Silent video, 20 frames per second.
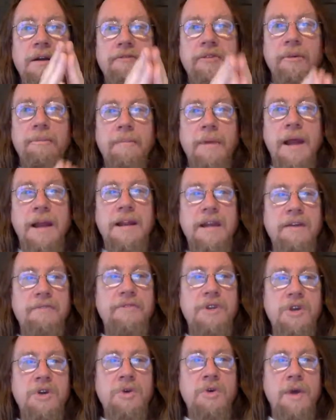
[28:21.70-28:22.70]
For many
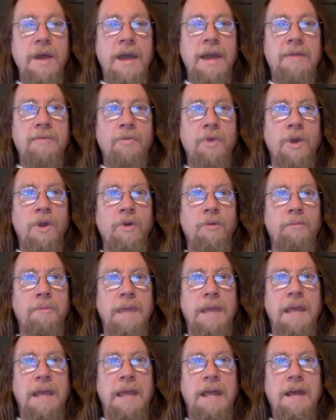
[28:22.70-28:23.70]
of you, it will
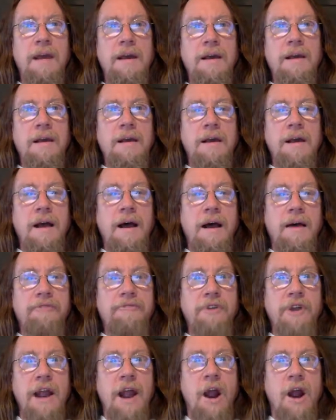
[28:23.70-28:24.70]
be
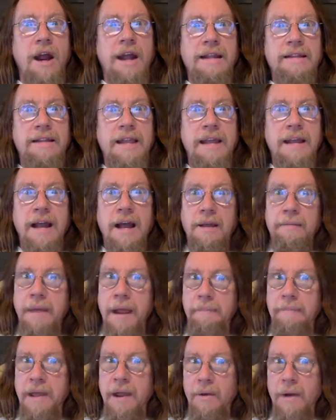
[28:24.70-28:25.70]
for Argentina. It
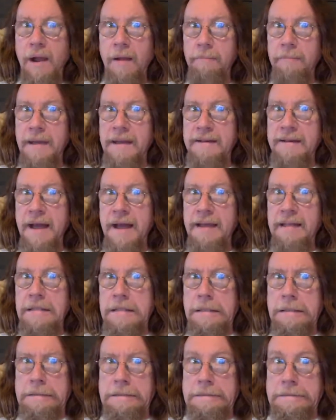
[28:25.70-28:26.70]
might be around
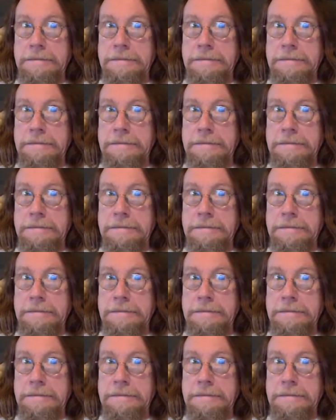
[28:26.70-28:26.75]
midnight.